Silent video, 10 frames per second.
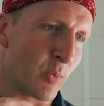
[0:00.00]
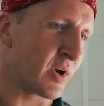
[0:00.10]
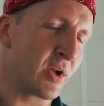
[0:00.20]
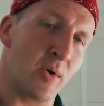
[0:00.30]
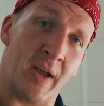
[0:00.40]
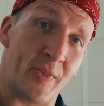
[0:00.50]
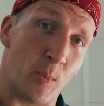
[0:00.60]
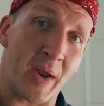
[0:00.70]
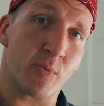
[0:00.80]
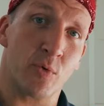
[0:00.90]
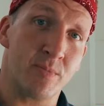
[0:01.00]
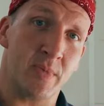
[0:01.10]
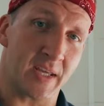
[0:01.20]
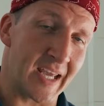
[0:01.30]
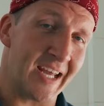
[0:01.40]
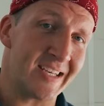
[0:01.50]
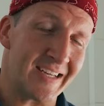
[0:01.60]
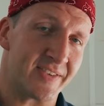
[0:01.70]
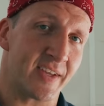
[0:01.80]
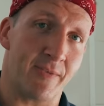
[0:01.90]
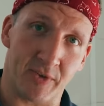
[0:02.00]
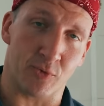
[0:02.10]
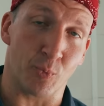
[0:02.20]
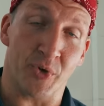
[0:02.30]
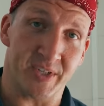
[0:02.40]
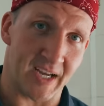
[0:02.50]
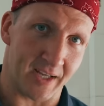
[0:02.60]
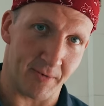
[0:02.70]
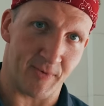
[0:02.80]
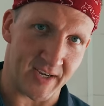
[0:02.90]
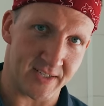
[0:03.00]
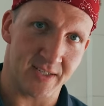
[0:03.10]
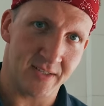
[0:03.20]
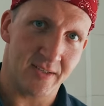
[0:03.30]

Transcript: We're gonna go hit the weight room again and see if this is really taking effect.